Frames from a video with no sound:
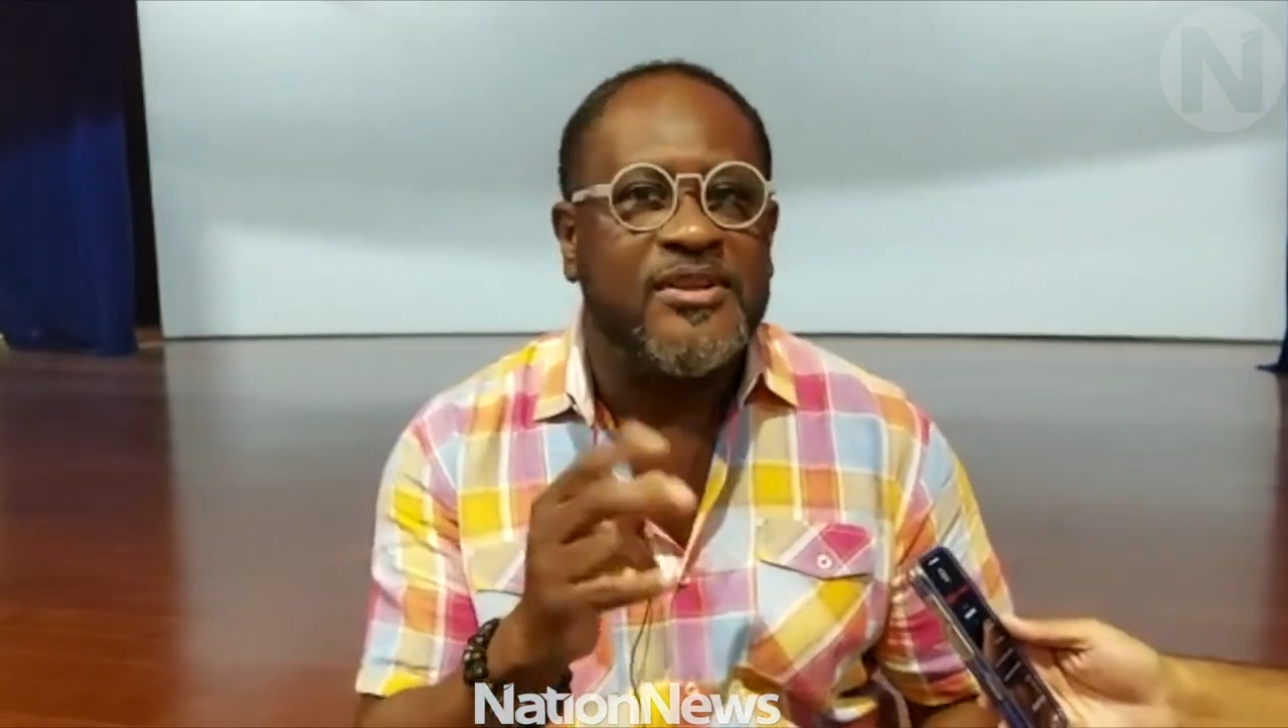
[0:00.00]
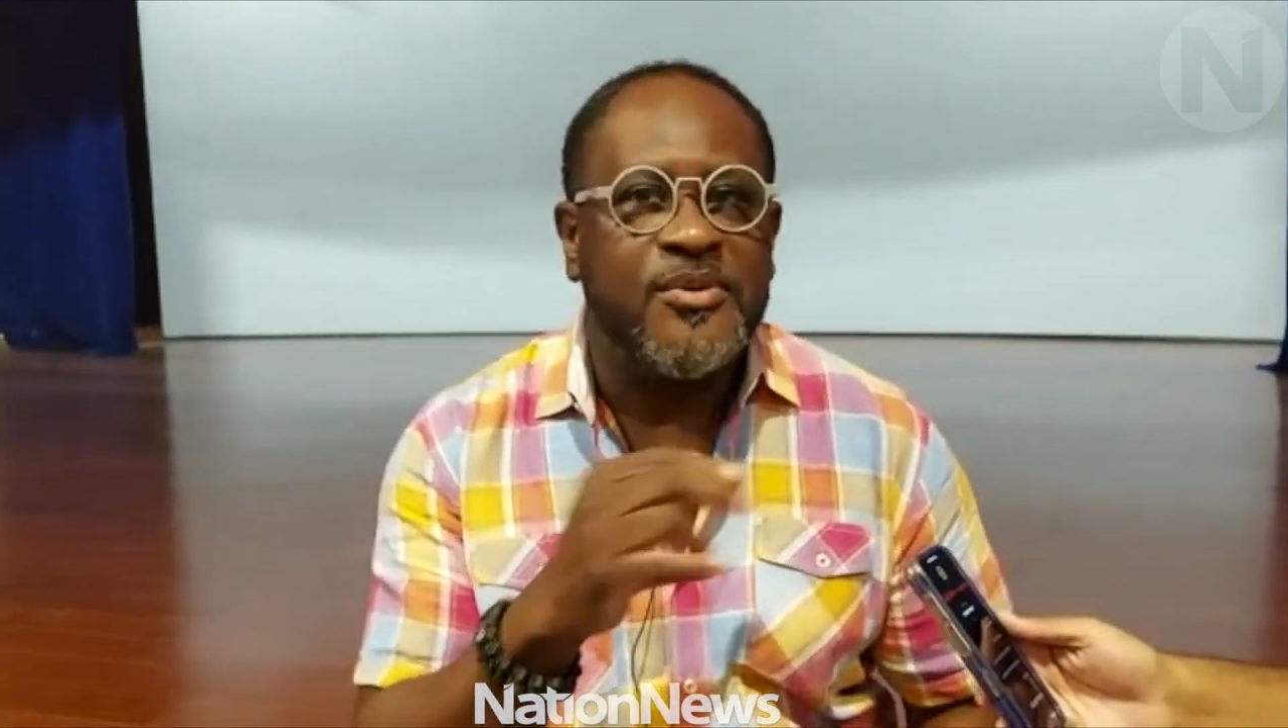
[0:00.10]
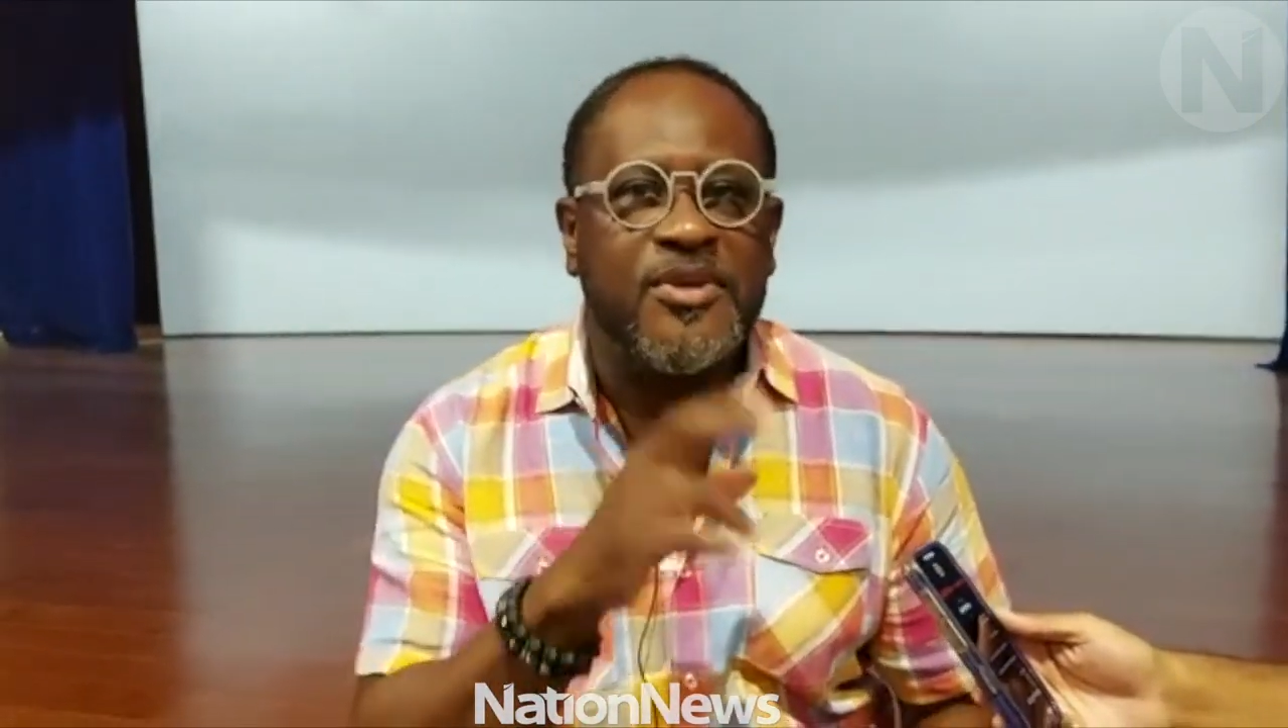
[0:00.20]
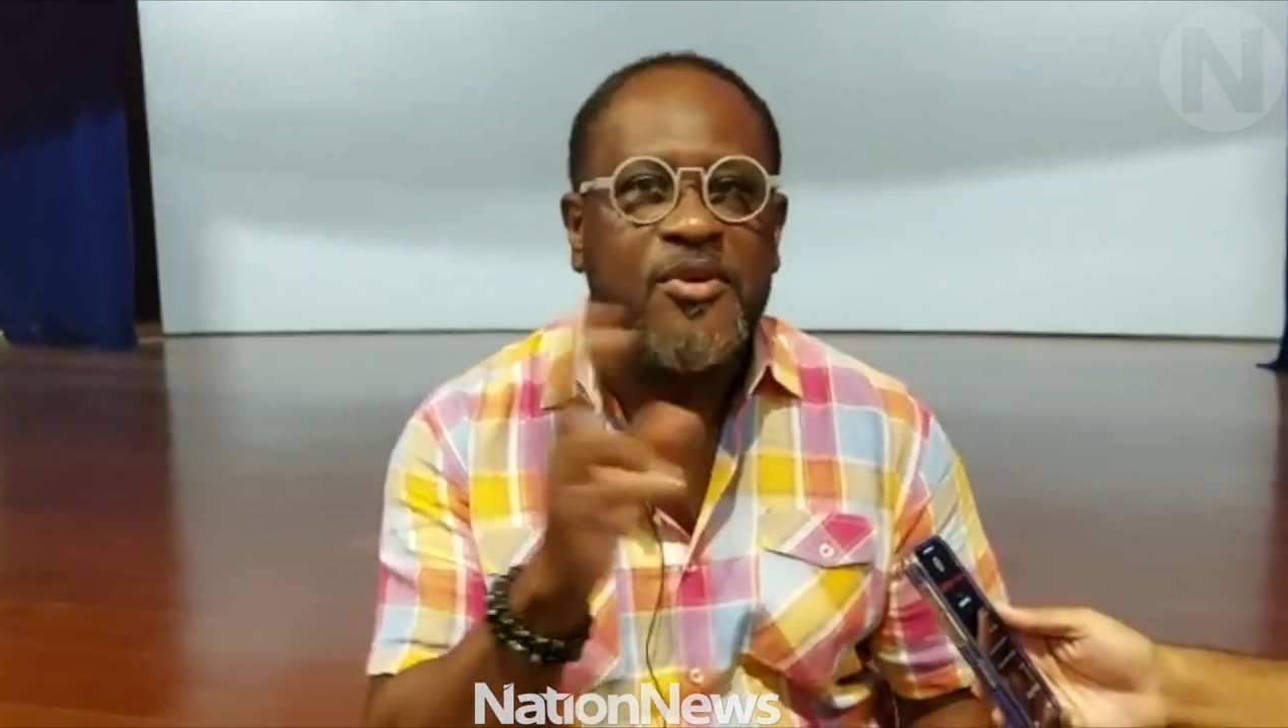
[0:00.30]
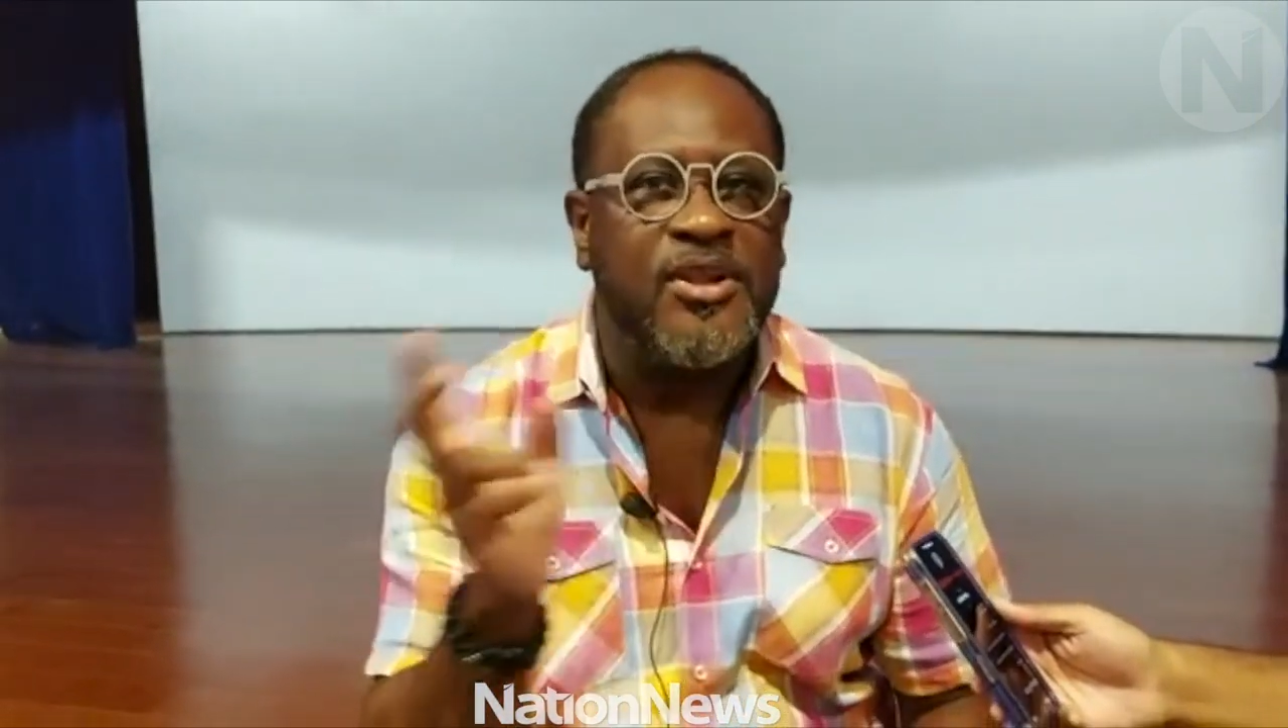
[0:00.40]
I don't
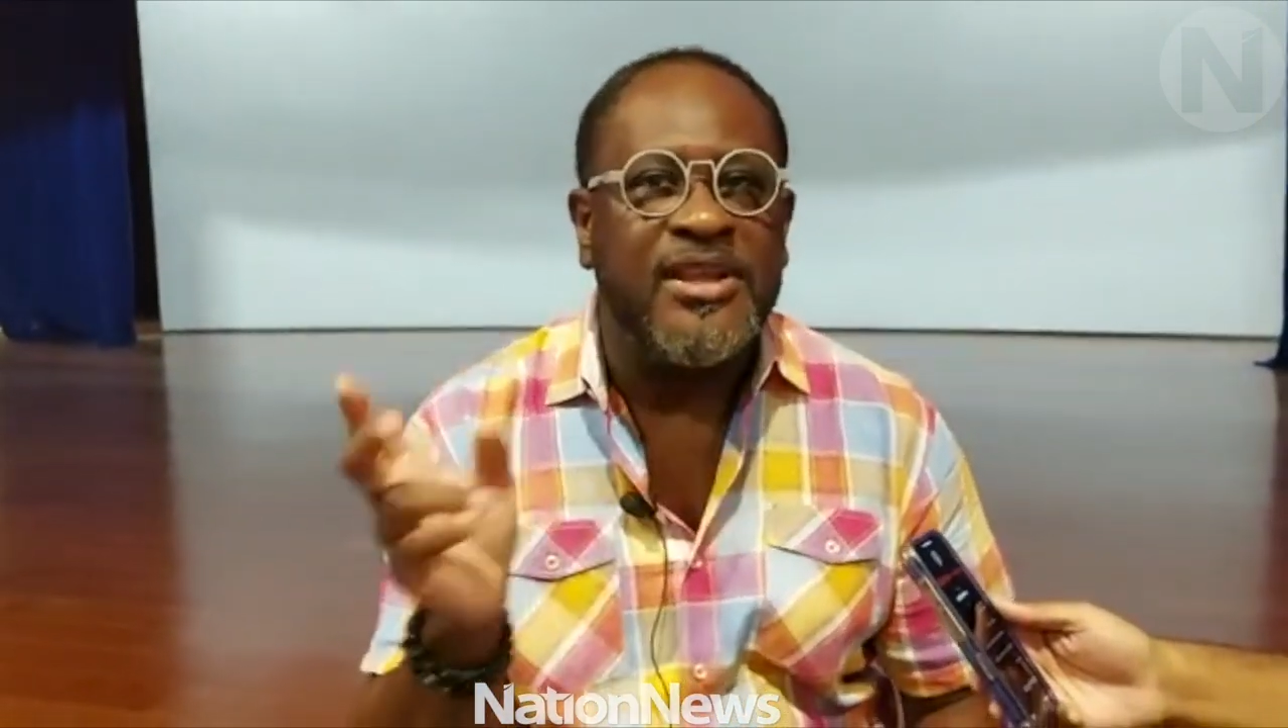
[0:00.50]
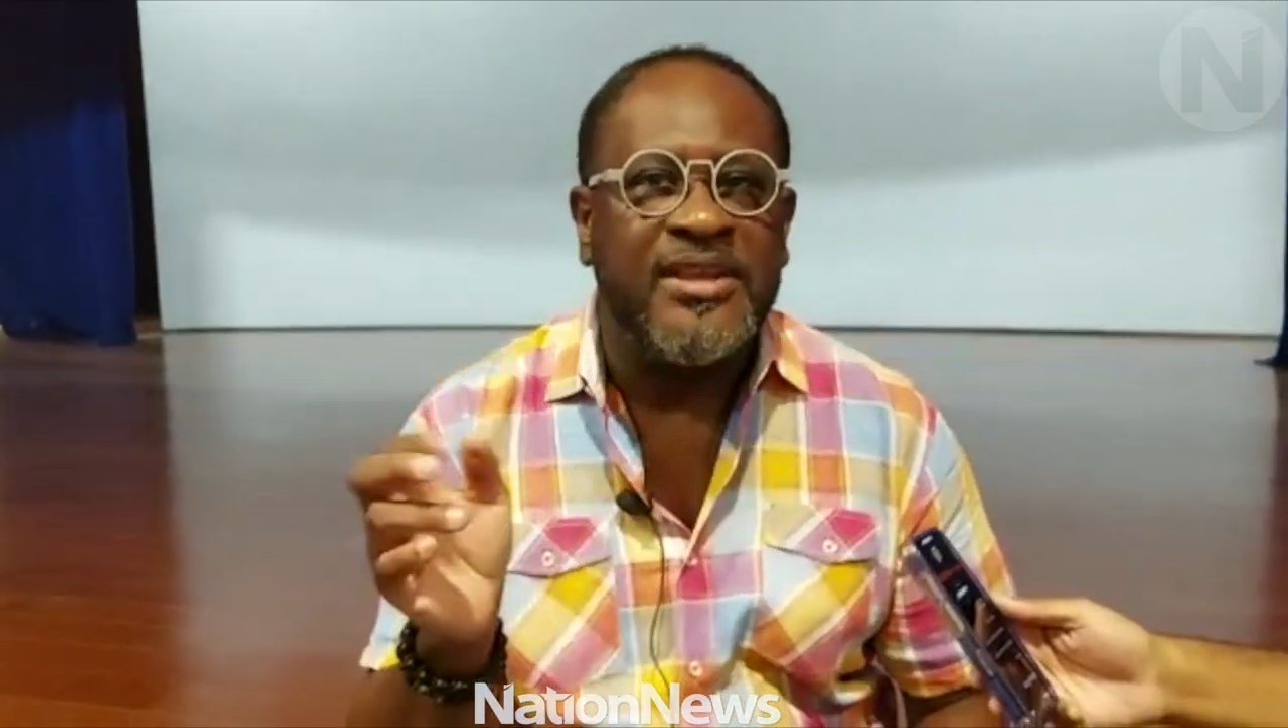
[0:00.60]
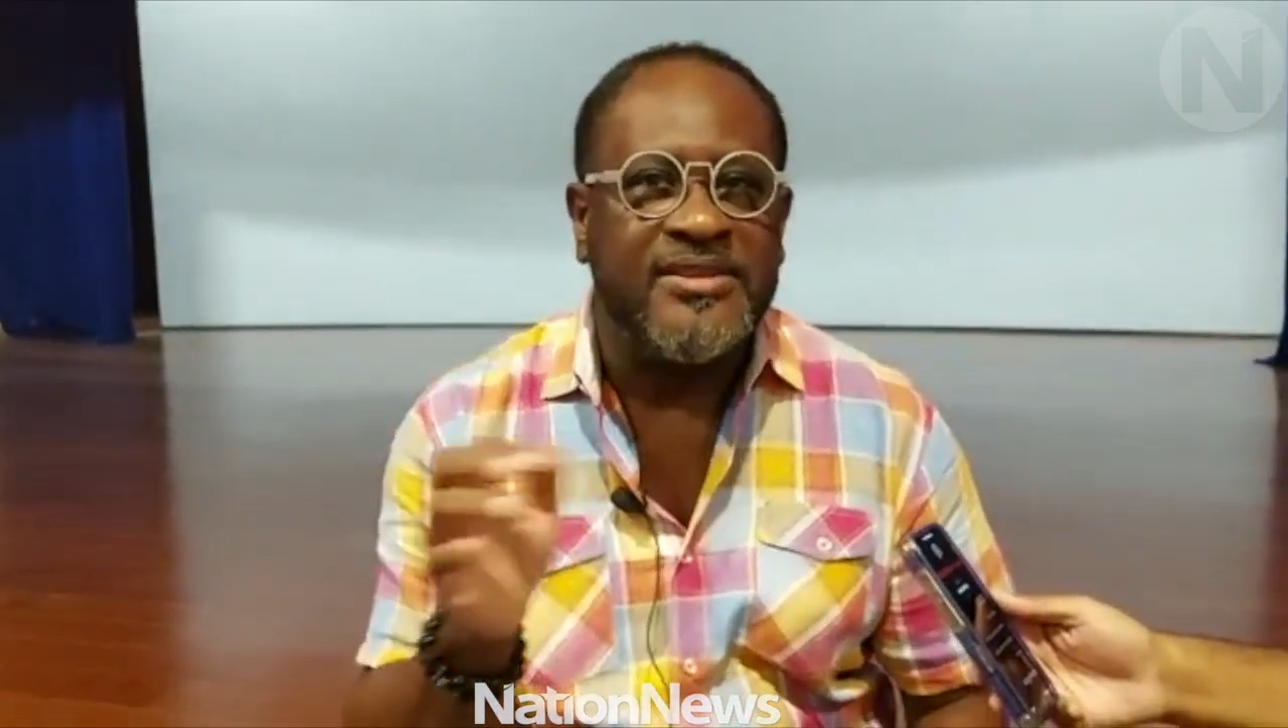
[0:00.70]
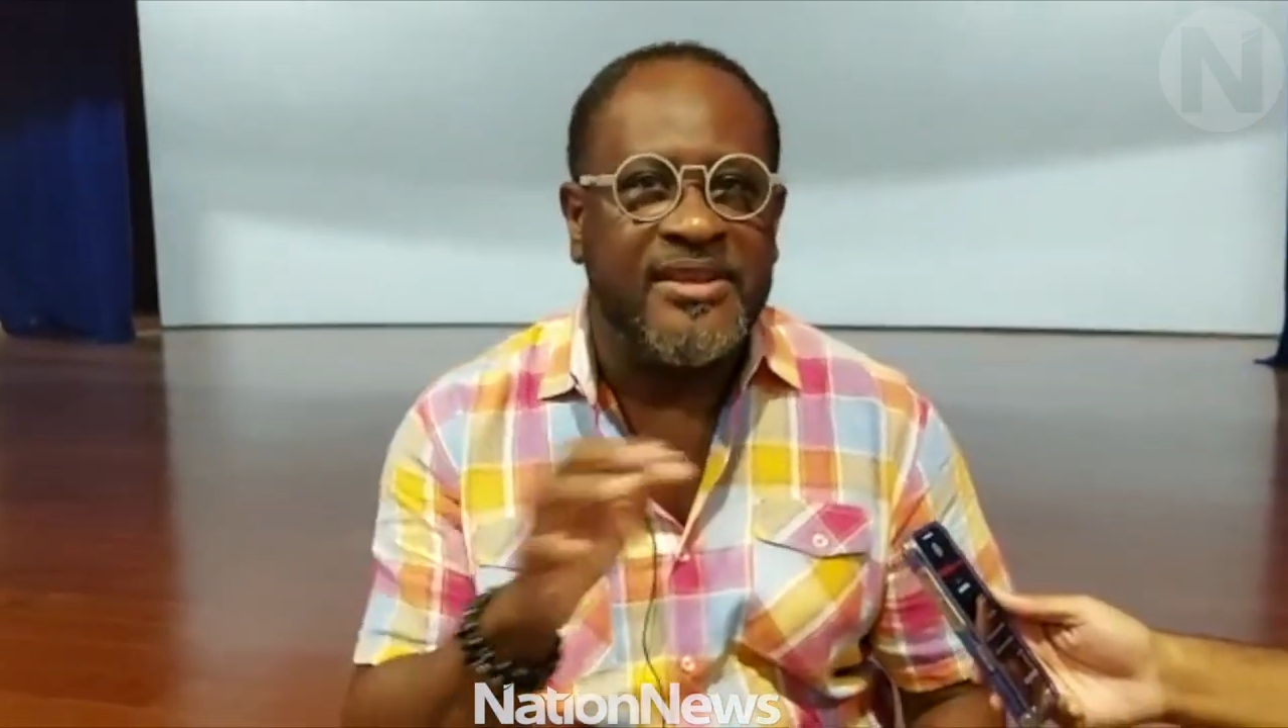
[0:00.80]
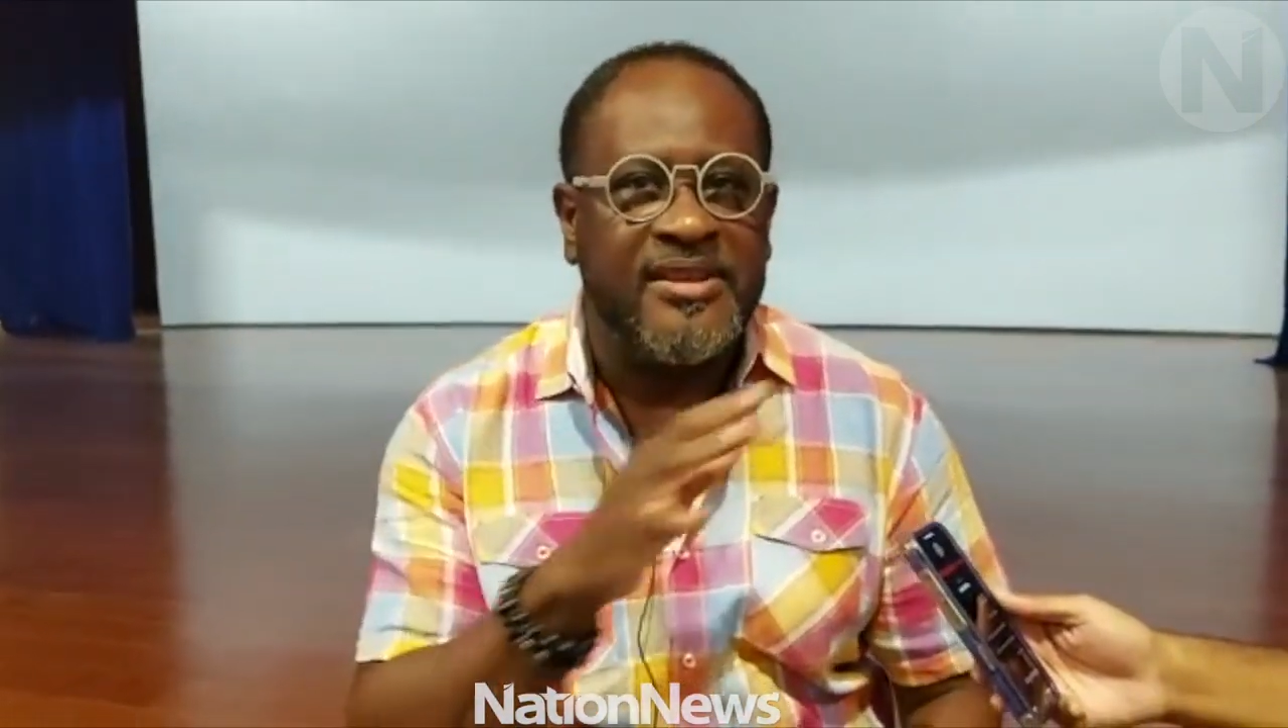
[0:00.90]
want to call any and think